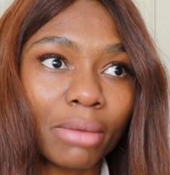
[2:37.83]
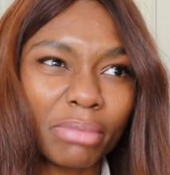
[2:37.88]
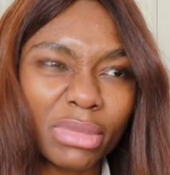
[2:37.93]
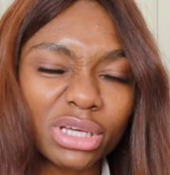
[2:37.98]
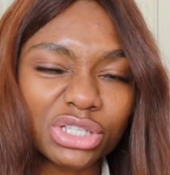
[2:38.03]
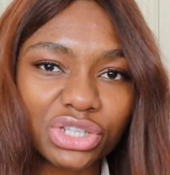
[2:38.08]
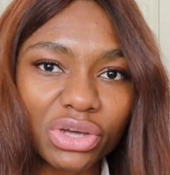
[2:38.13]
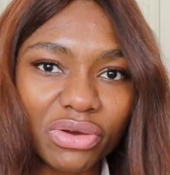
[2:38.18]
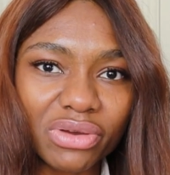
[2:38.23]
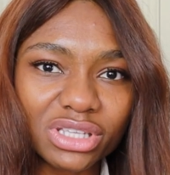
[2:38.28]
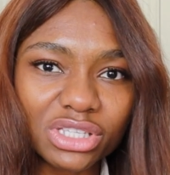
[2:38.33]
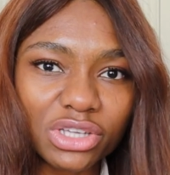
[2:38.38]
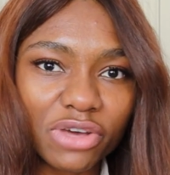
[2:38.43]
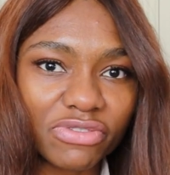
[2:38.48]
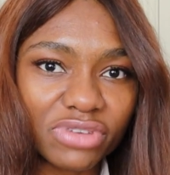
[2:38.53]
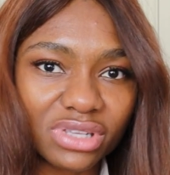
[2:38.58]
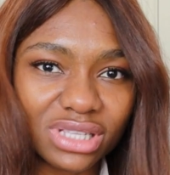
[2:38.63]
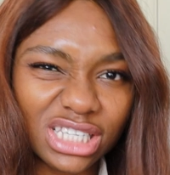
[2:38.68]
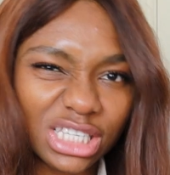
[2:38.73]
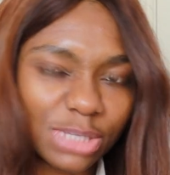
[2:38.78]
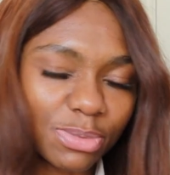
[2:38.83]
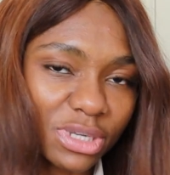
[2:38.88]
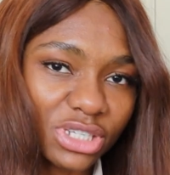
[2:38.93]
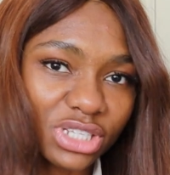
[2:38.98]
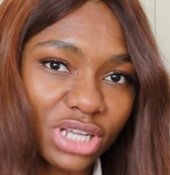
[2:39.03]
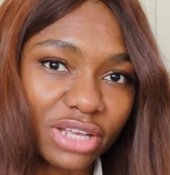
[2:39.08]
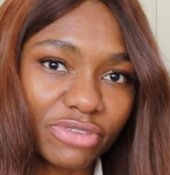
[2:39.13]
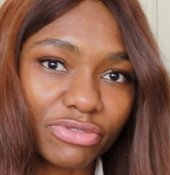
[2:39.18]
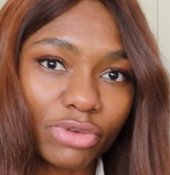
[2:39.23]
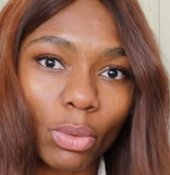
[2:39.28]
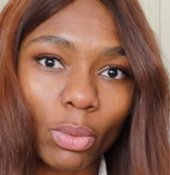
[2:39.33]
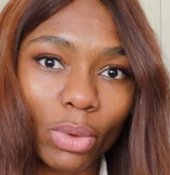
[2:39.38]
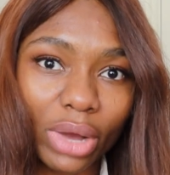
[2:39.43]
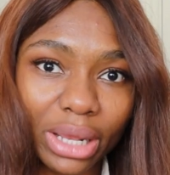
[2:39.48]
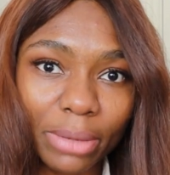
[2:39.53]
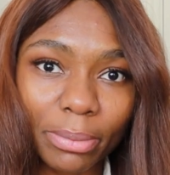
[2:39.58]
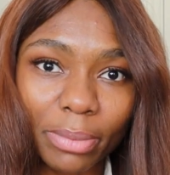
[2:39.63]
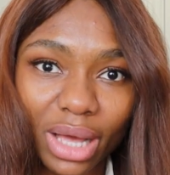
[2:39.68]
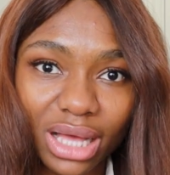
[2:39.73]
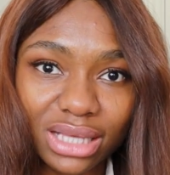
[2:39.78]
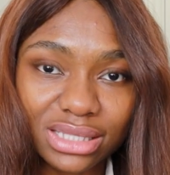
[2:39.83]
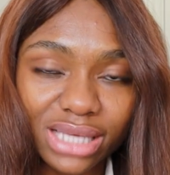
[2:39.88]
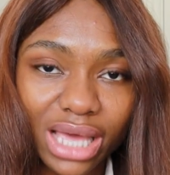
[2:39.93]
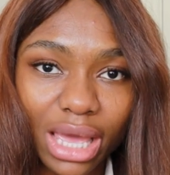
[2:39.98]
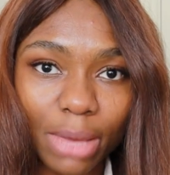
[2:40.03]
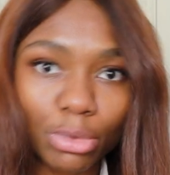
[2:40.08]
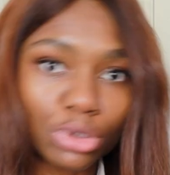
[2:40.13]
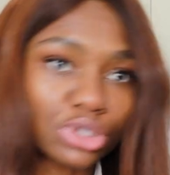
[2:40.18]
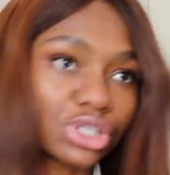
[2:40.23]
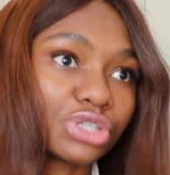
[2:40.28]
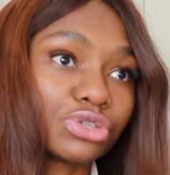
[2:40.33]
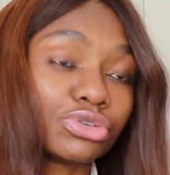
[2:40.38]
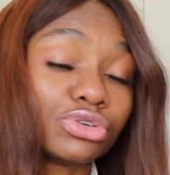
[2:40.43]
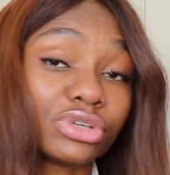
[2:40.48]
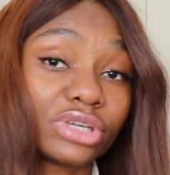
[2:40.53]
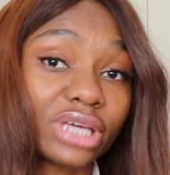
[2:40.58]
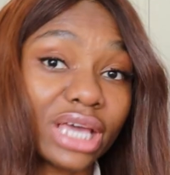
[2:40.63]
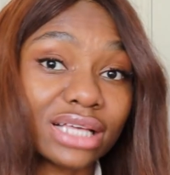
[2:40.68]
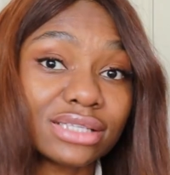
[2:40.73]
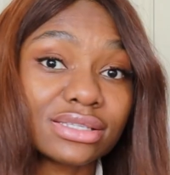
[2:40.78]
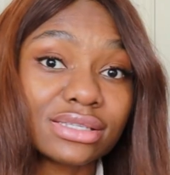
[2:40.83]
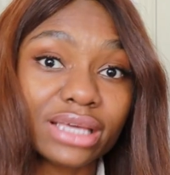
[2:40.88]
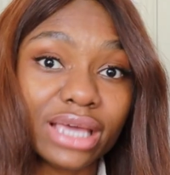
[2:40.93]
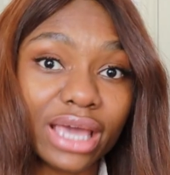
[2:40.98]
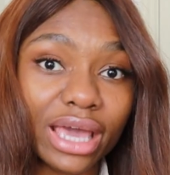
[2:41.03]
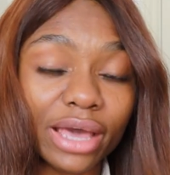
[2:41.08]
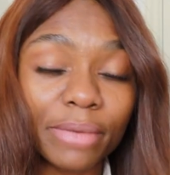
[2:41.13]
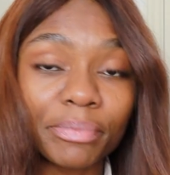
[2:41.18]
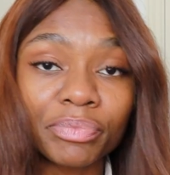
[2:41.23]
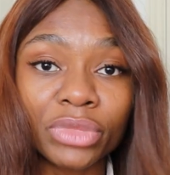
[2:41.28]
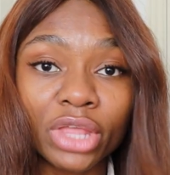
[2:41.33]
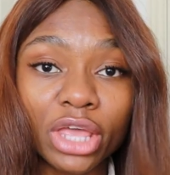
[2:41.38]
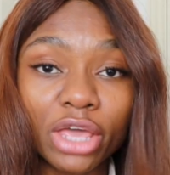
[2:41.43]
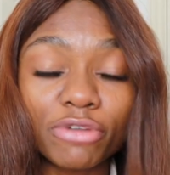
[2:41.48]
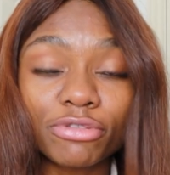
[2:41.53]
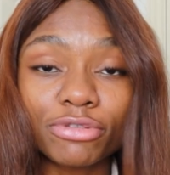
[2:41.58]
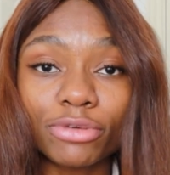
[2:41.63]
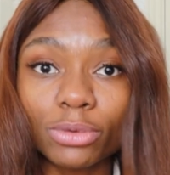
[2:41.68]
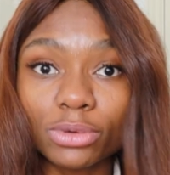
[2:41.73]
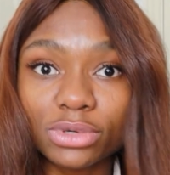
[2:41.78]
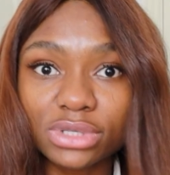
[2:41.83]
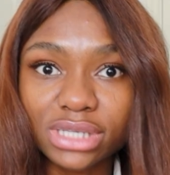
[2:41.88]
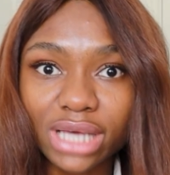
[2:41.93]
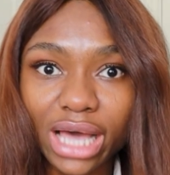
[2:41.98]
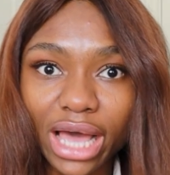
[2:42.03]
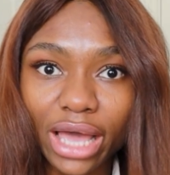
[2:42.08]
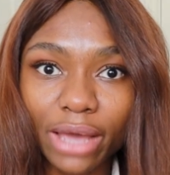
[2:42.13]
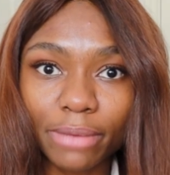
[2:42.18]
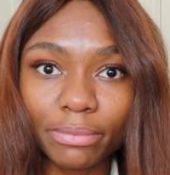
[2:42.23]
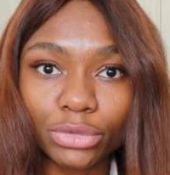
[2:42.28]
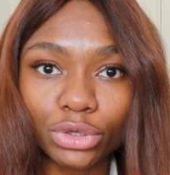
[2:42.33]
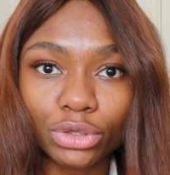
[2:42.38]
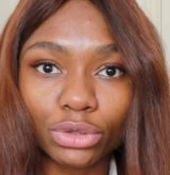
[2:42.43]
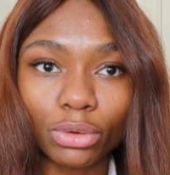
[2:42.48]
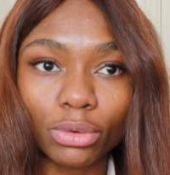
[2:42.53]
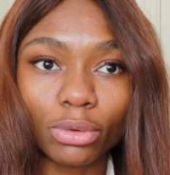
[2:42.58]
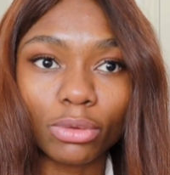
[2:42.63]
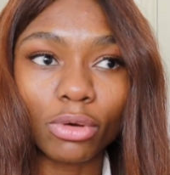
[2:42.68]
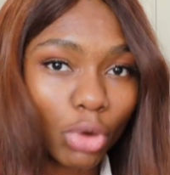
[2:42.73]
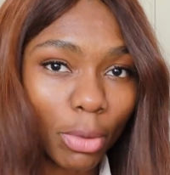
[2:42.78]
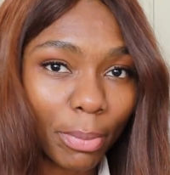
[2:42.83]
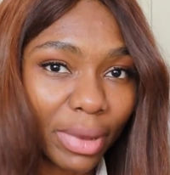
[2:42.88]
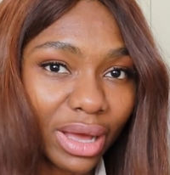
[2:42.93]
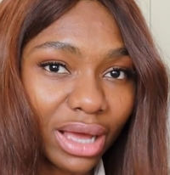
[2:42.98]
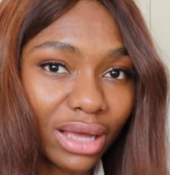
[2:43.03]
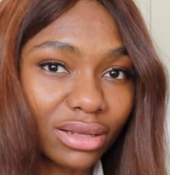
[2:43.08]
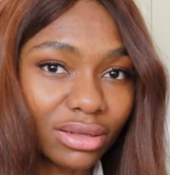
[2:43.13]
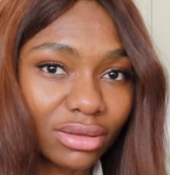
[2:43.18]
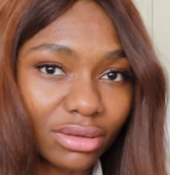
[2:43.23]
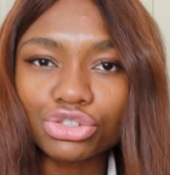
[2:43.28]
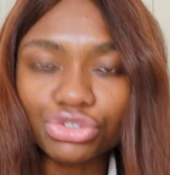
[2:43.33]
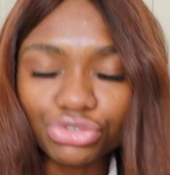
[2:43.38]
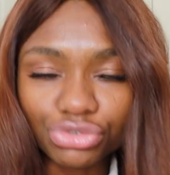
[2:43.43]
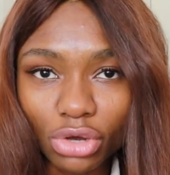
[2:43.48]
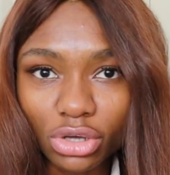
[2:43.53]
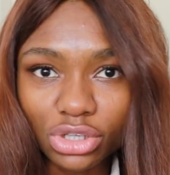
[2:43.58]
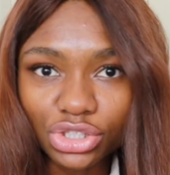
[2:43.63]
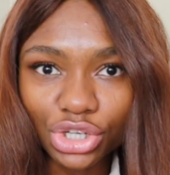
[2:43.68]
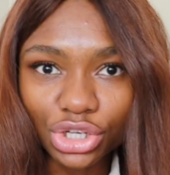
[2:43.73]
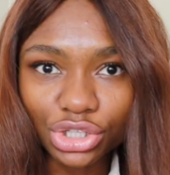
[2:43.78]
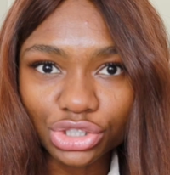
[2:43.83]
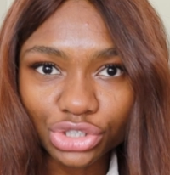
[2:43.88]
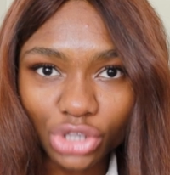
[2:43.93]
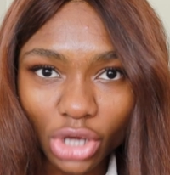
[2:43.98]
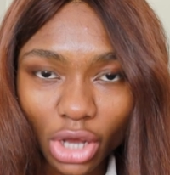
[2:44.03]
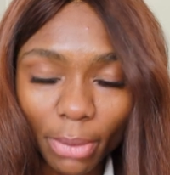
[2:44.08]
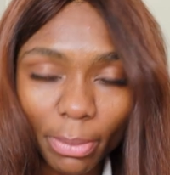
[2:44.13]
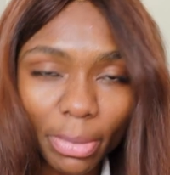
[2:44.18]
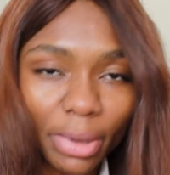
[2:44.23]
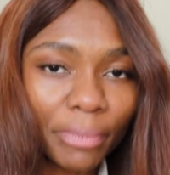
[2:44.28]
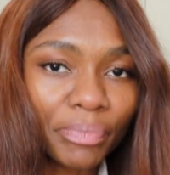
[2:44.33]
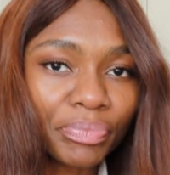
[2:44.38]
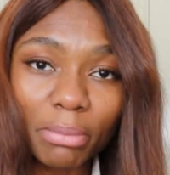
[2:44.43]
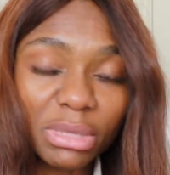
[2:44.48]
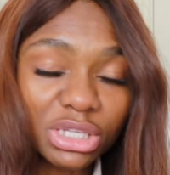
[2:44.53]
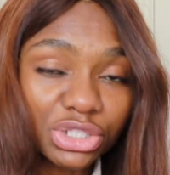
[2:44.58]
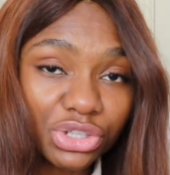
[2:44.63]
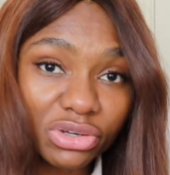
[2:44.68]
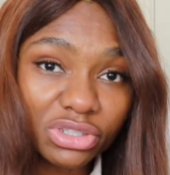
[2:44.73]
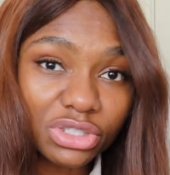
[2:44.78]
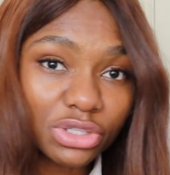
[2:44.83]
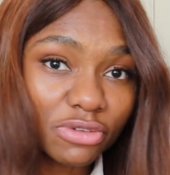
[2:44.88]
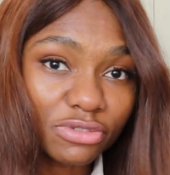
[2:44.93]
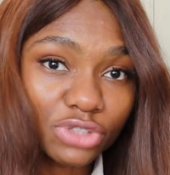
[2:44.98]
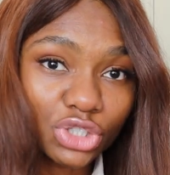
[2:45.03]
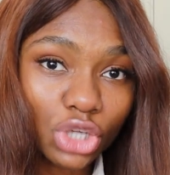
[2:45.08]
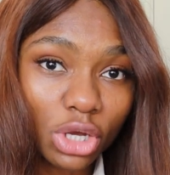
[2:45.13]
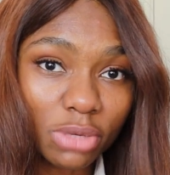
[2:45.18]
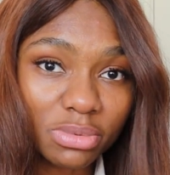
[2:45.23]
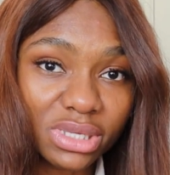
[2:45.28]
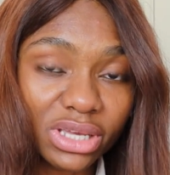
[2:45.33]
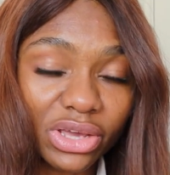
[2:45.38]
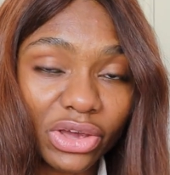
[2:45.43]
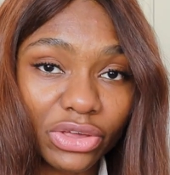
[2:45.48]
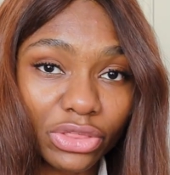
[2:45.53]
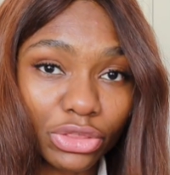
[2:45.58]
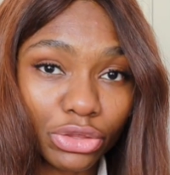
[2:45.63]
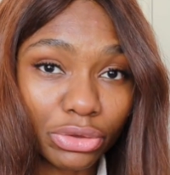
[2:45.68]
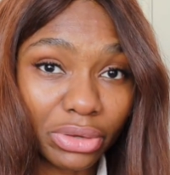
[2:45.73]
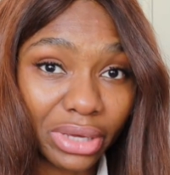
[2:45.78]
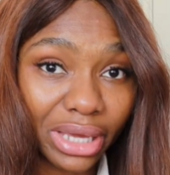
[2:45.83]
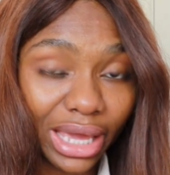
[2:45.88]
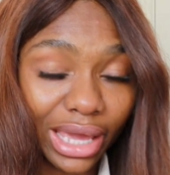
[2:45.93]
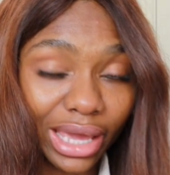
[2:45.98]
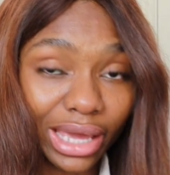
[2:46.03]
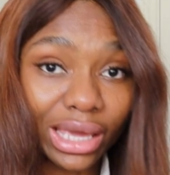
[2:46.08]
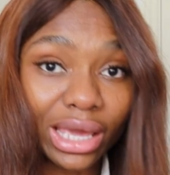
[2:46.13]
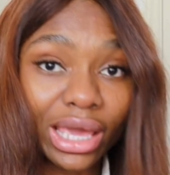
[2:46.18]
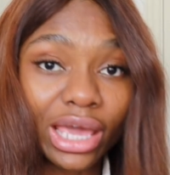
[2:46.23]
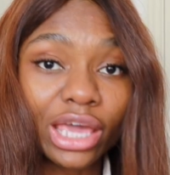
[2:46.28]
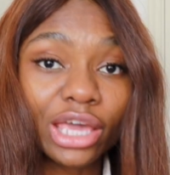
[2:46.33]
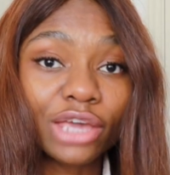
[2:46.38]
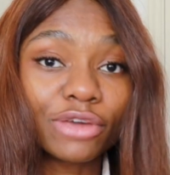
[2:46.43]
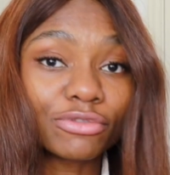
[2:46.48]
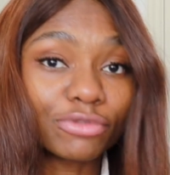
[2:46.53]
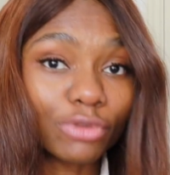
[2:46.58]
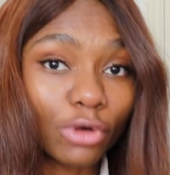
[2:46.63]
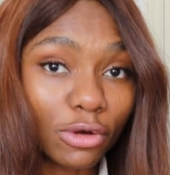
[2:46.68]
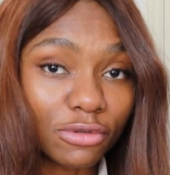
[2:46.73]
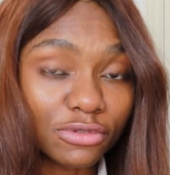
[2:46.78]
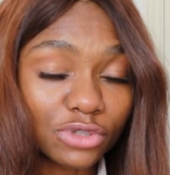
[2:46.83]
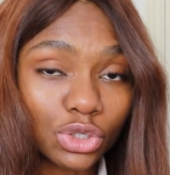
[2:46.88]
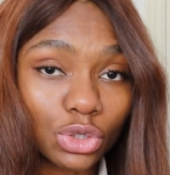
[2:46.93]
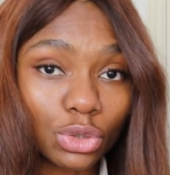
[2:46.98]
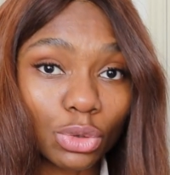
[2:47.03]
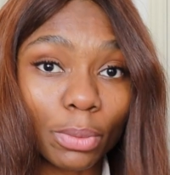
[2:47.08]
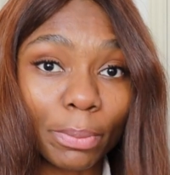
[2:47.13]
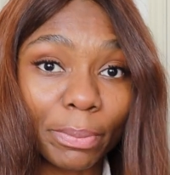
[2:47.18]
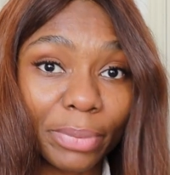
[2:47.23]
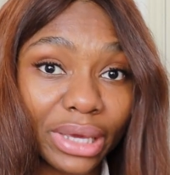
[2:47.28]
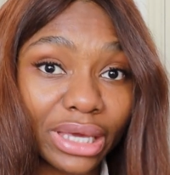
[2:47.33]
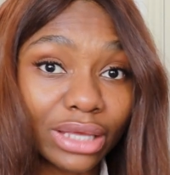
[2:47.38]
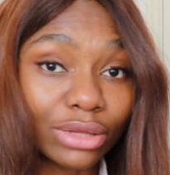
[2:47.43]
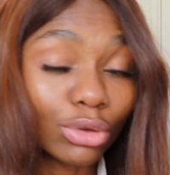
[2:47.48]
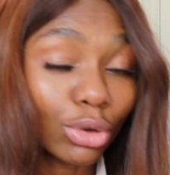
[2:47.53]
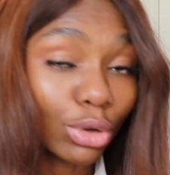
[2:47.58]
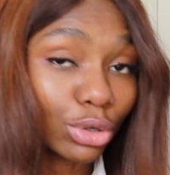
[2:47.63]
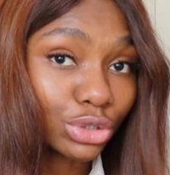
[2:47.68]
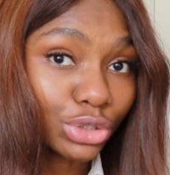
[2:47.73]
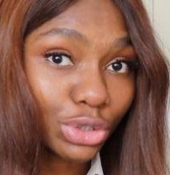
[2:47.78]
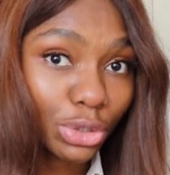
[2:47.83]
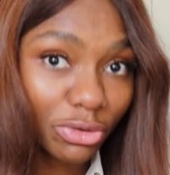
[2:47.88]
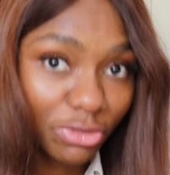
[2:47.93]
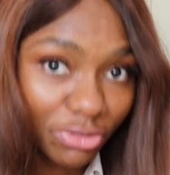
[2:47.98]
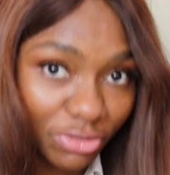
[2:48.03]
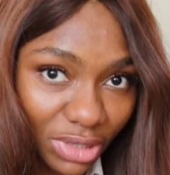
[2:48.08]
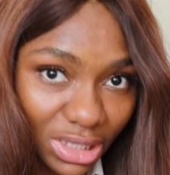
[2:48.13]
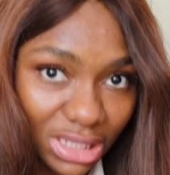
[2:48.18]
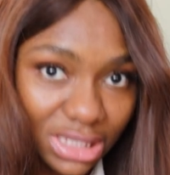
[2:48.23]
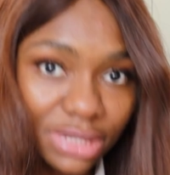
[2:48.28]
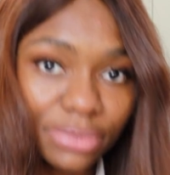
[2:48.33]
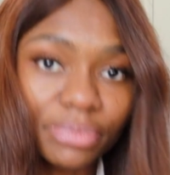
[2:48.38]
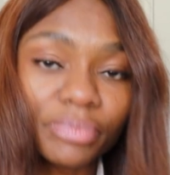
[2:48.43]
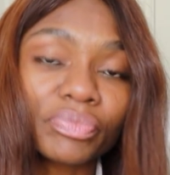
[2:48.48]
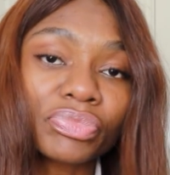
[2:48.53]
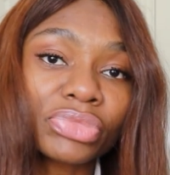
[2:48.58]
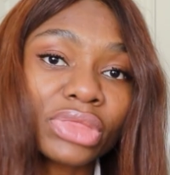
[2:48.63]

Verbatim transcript: majority of it, especially if you're working part-time until you get to get a full-time, you know, proper structured job, majority of jobs here in the U K involves you being on your feet.